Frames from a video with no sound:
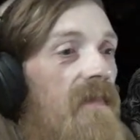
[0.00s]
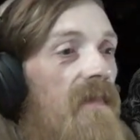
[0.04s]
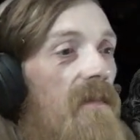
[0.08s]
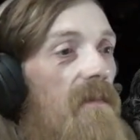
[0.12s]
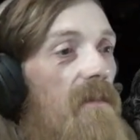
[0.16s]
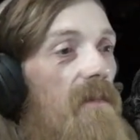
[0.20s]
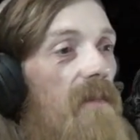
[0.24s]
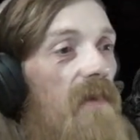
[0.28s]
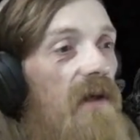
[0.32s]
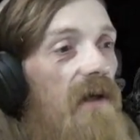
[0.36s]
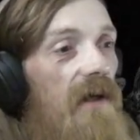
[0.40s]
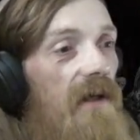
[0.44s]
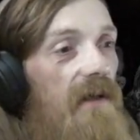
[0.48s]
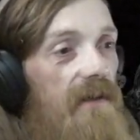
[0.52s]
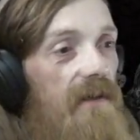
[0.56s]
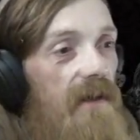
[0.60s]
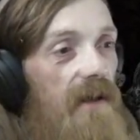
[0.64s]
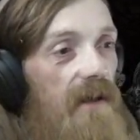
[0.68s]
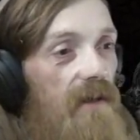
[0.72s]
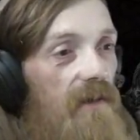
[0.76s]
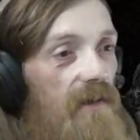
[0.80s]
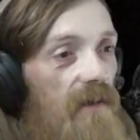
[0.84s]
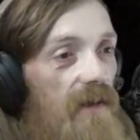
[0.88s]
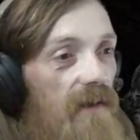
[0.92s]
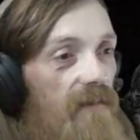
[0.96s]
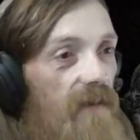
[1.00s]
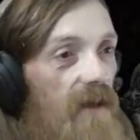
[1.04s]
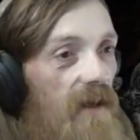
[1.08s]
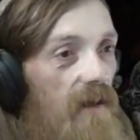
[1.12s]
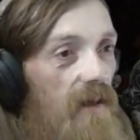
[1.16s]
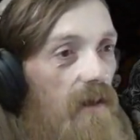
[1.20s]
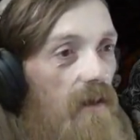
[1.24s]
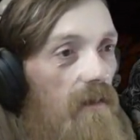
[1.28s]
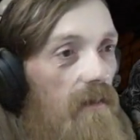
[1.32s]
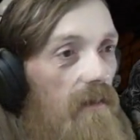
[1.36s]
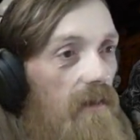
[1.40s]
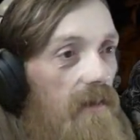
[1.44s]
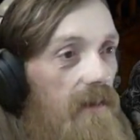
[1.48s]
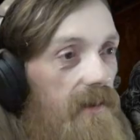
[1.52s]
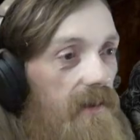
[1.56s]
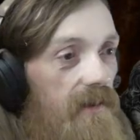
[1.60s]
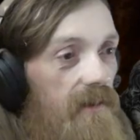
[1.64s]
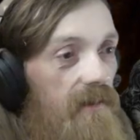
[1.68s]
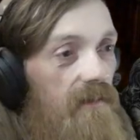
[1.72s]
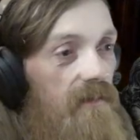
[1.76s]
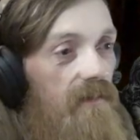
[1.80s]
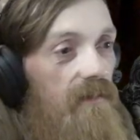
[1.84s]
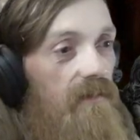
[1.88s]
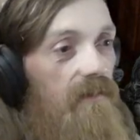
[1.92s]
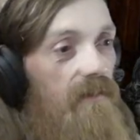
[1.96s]
But I don't have that currently,
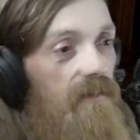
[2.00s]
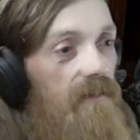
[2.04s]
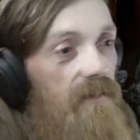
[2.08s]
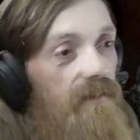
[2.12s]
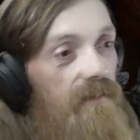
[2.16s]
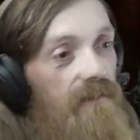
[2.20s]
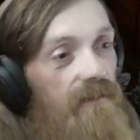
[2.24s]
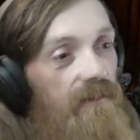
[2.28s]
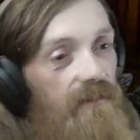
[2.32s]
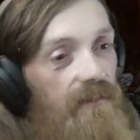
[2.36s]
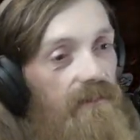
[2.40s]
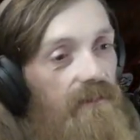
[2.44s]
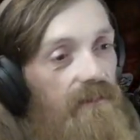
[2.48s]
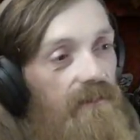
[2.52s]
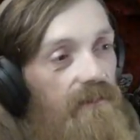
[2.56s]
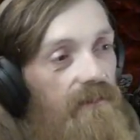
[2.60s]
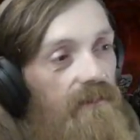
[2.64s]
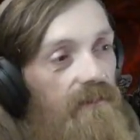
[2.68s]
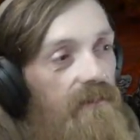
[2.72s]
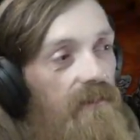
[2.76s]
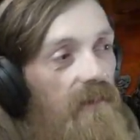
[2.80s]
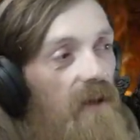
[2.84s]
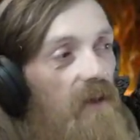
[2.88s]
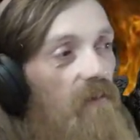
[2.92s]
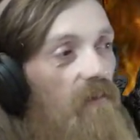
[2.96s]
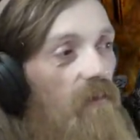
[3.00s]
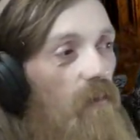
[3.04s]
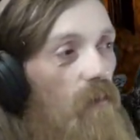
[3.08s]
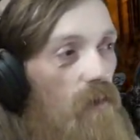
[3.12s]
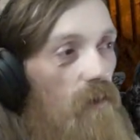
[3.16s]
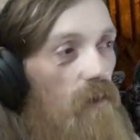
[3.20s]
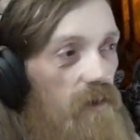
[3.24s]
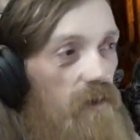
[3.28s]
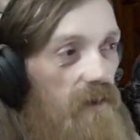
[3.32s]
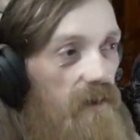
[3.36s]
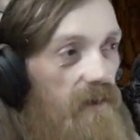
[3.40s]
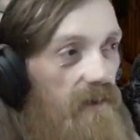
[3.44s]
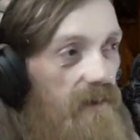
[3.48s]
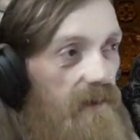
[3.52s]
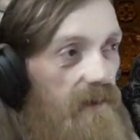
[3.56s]
unfortunately.